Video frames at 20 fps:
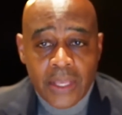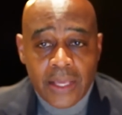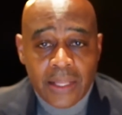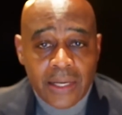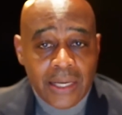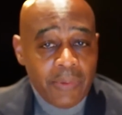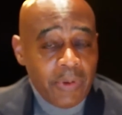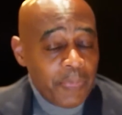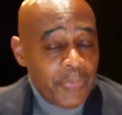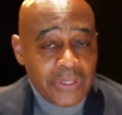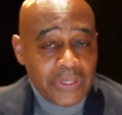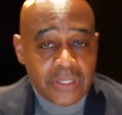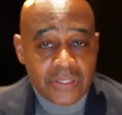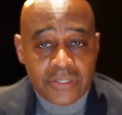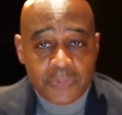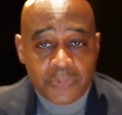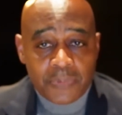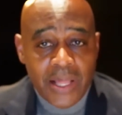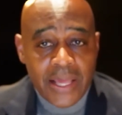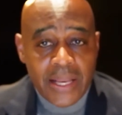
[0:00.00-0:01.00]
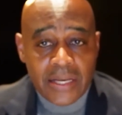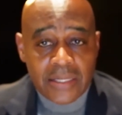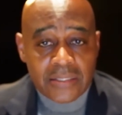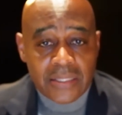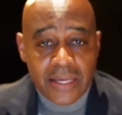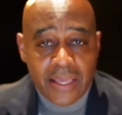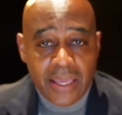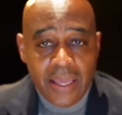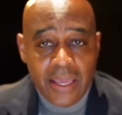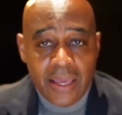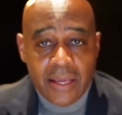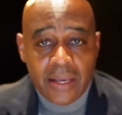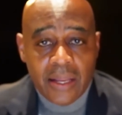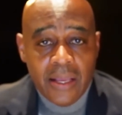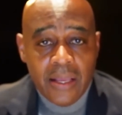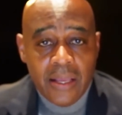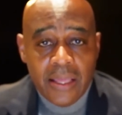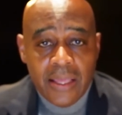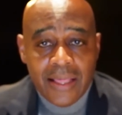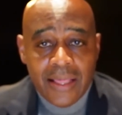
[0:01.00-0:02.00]
Let me put this as plainly as I can.
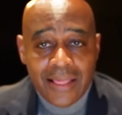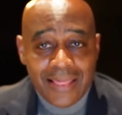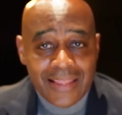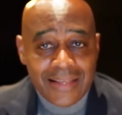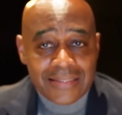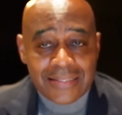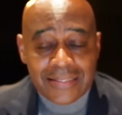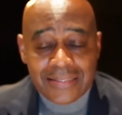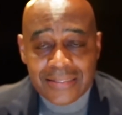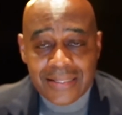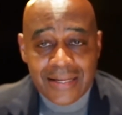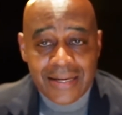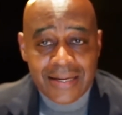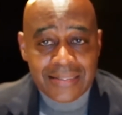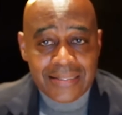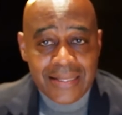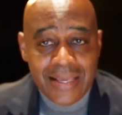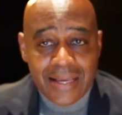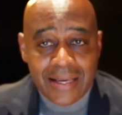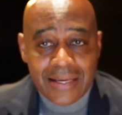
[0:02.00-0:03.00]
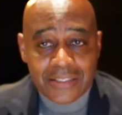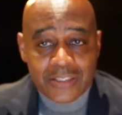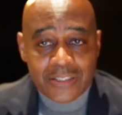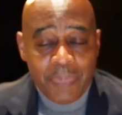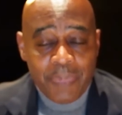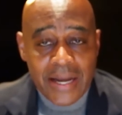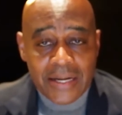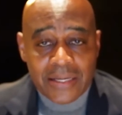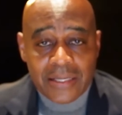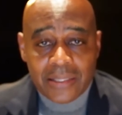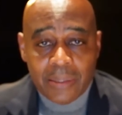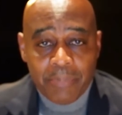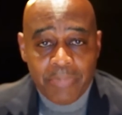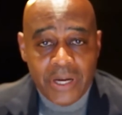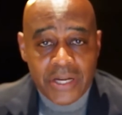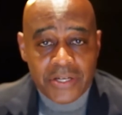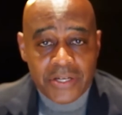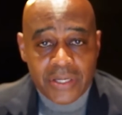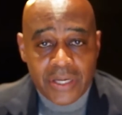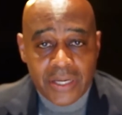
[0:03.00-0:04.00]
This is going to take us back to the
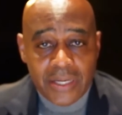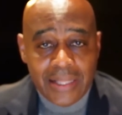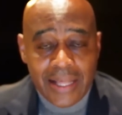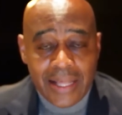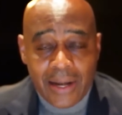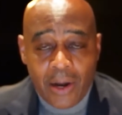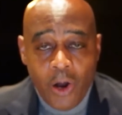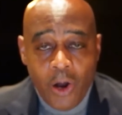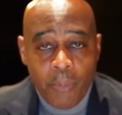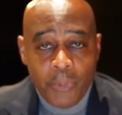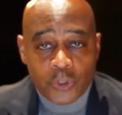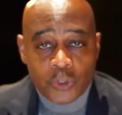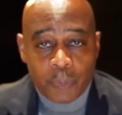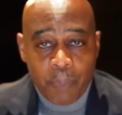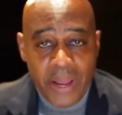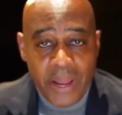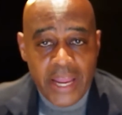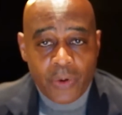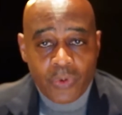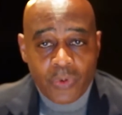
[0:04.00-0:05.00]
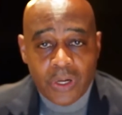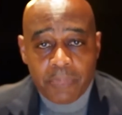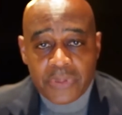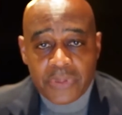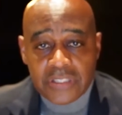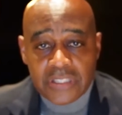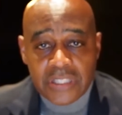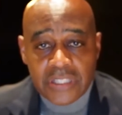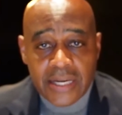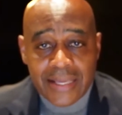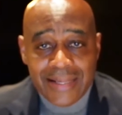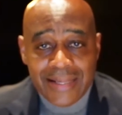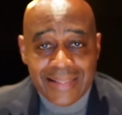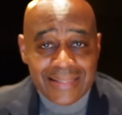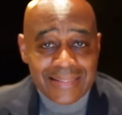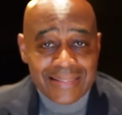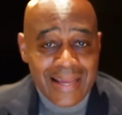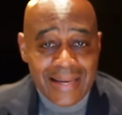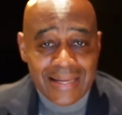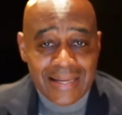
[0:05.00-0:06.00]
budgeting that almost bankrupt the city in
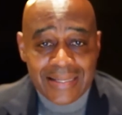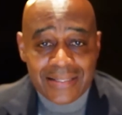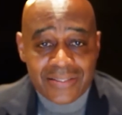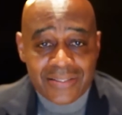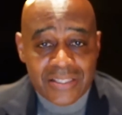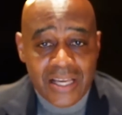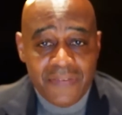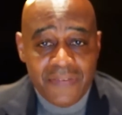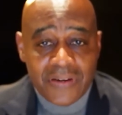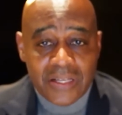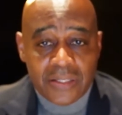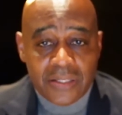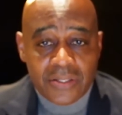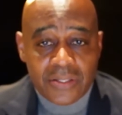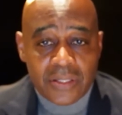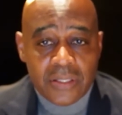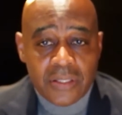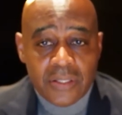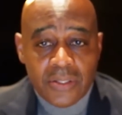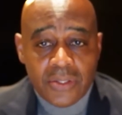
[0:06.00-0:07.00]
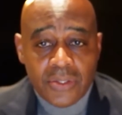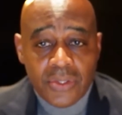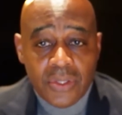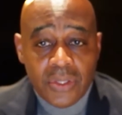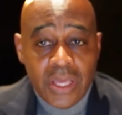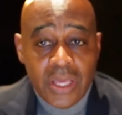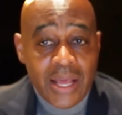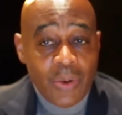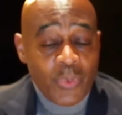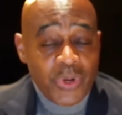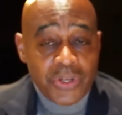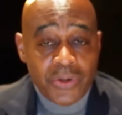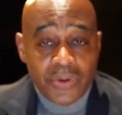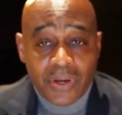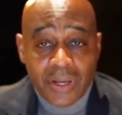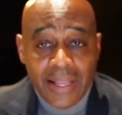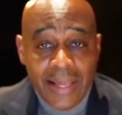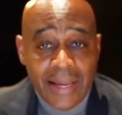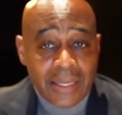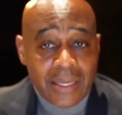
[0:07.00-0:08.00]
the 1970s. And when you
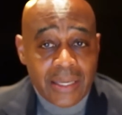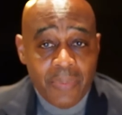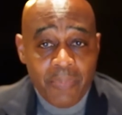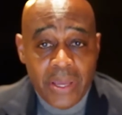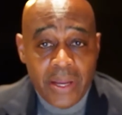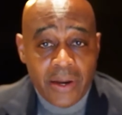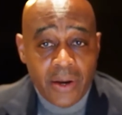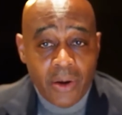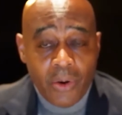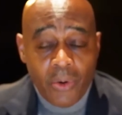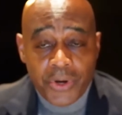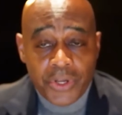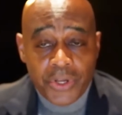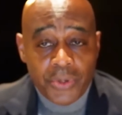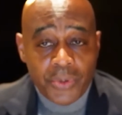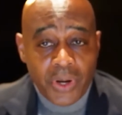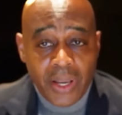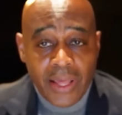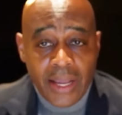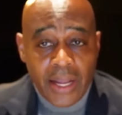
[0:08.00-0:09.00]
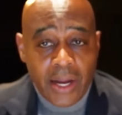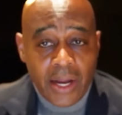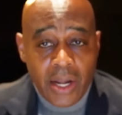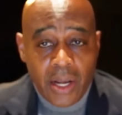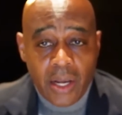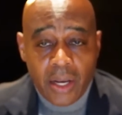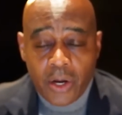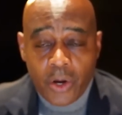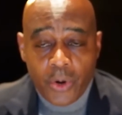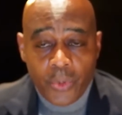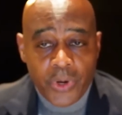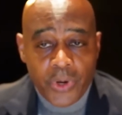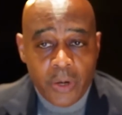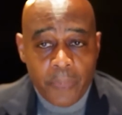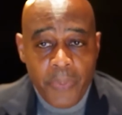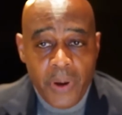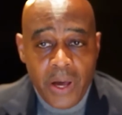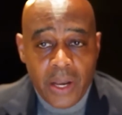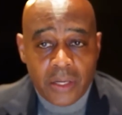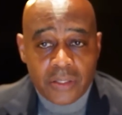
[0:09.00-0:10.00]
elect a mayor or you elect career
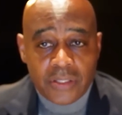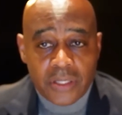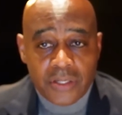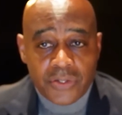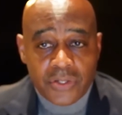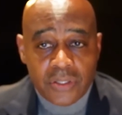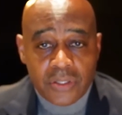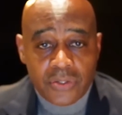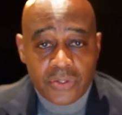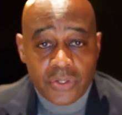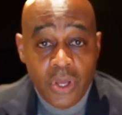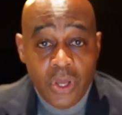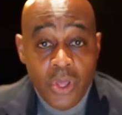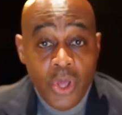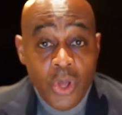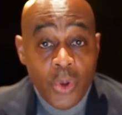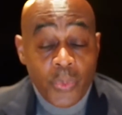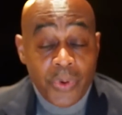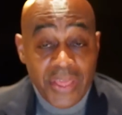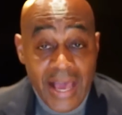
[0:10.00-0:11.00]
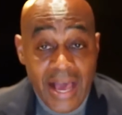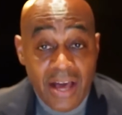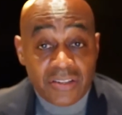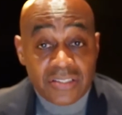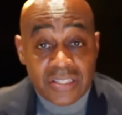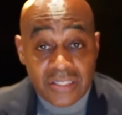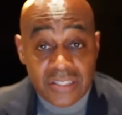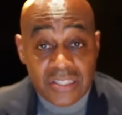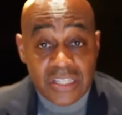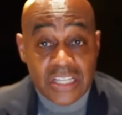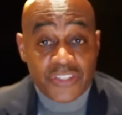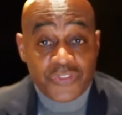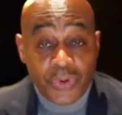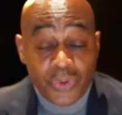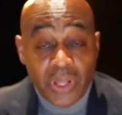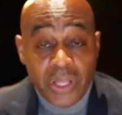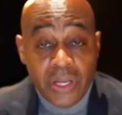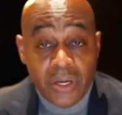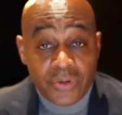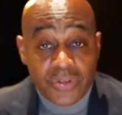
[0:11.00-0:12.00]
politicians without
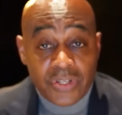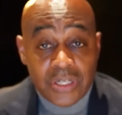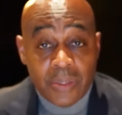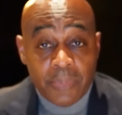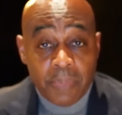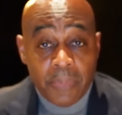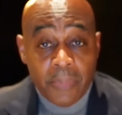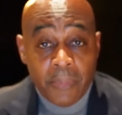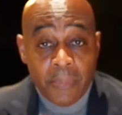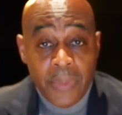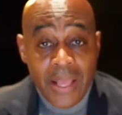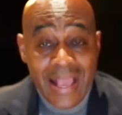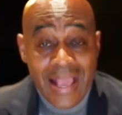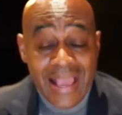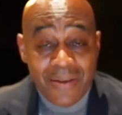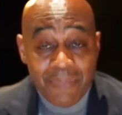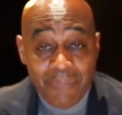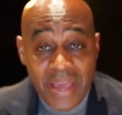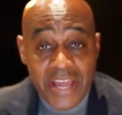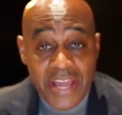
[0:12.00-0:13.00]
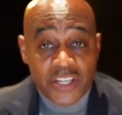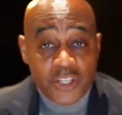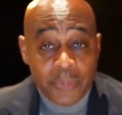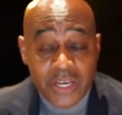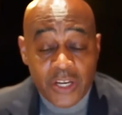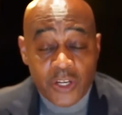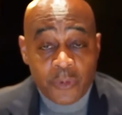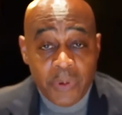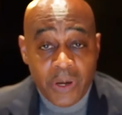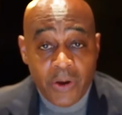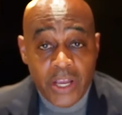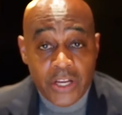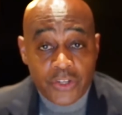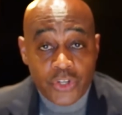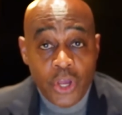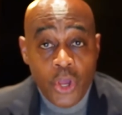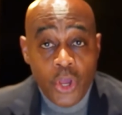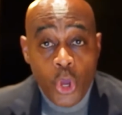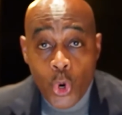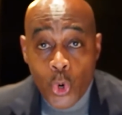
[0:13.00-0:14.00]
successful leadership and management
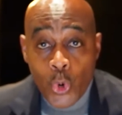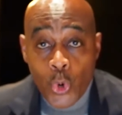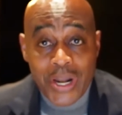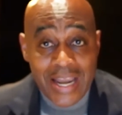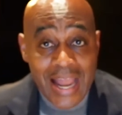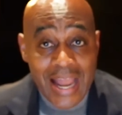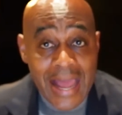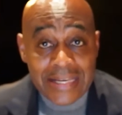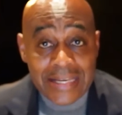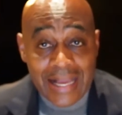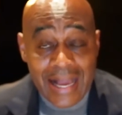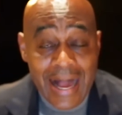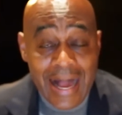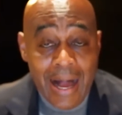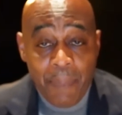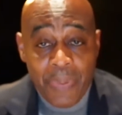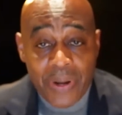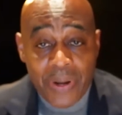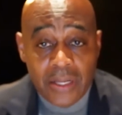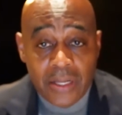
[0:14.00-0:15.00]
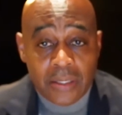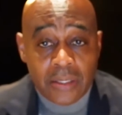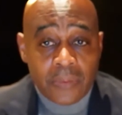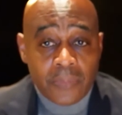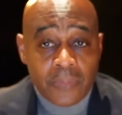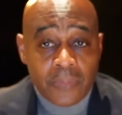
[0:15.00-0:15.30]
experience who are not competent,